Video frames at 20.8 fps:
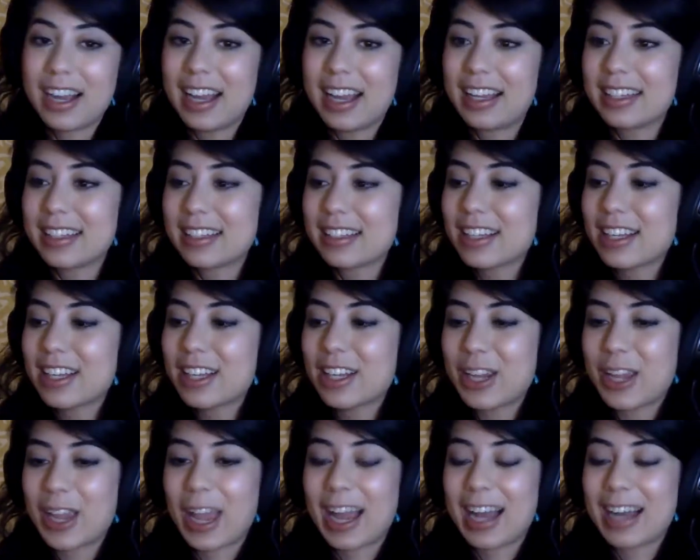And
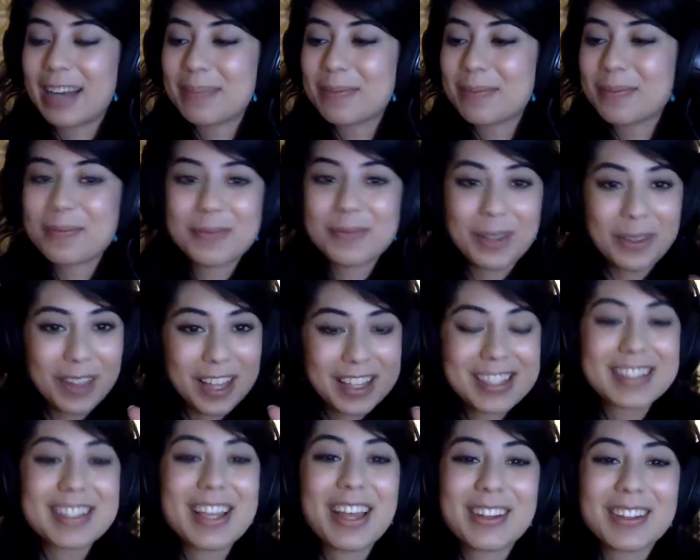that's
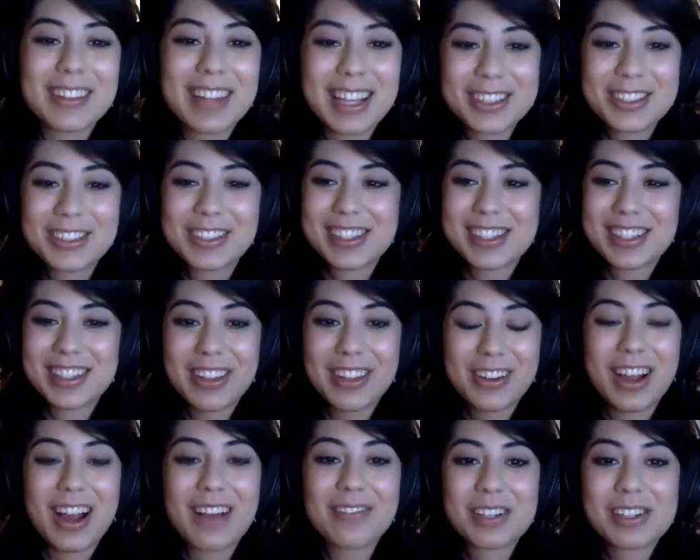another lecture, that's another
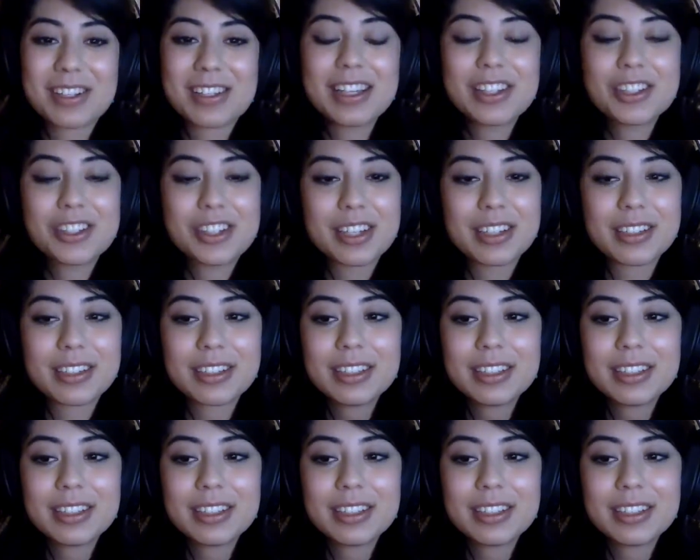conversation.